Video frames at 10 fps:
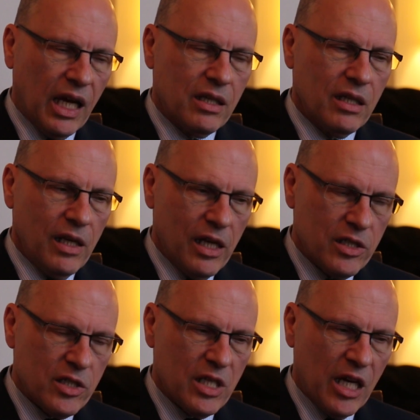and the
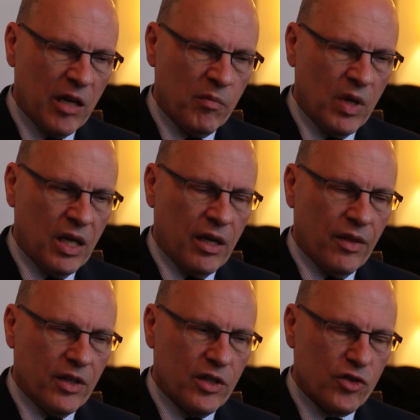last time
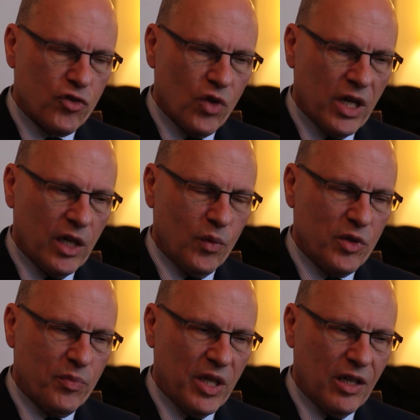that a strike
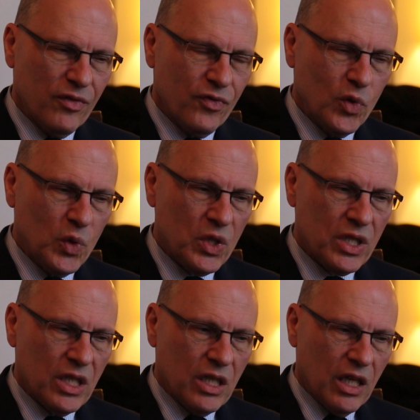was being fought